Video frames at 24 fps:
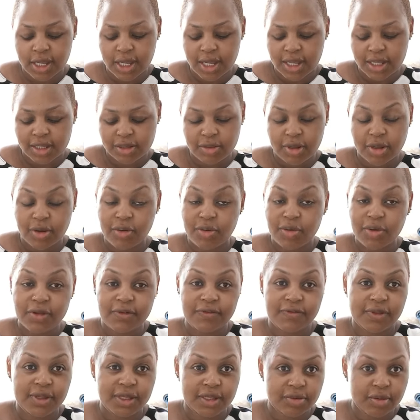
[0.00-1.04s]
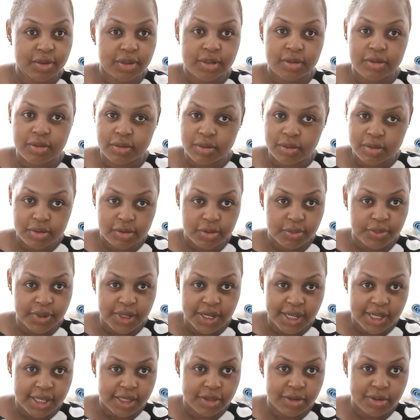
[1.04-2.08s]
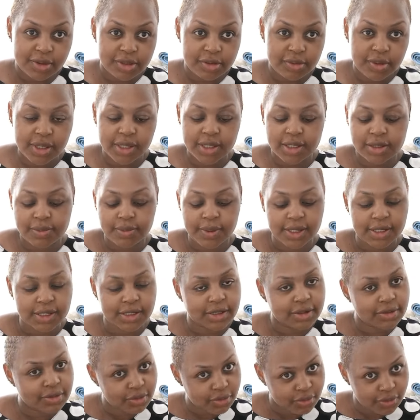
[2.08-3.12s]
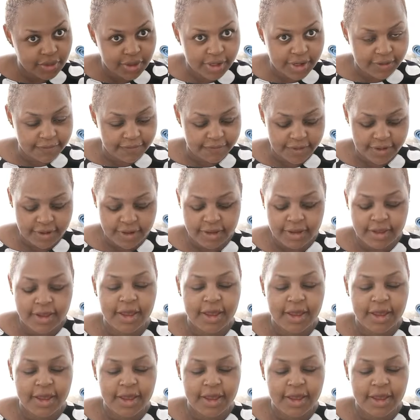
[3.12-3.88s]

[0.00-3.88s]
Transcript: So I don't know if these ones will also be like those ones, but whatever.